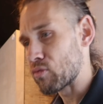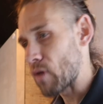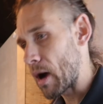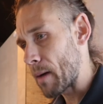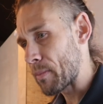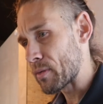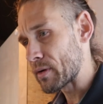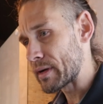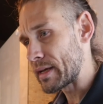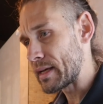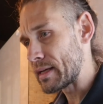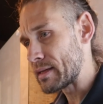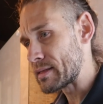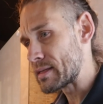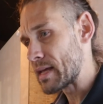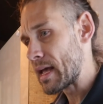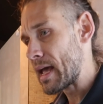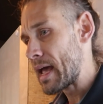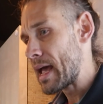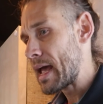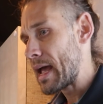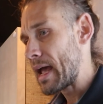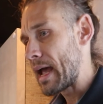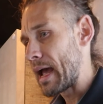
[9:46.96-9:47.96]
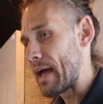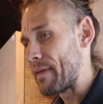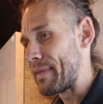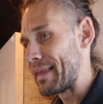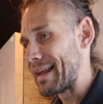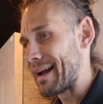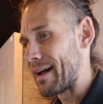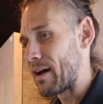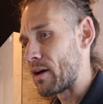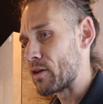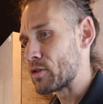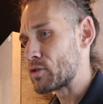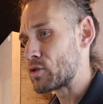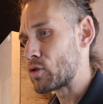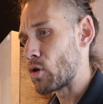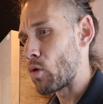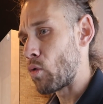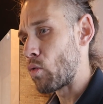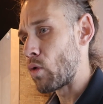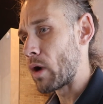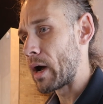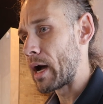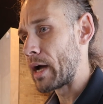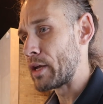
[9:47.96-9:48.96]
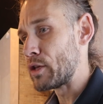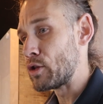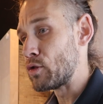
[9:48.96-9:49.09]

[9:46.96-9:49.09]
properties. And then I also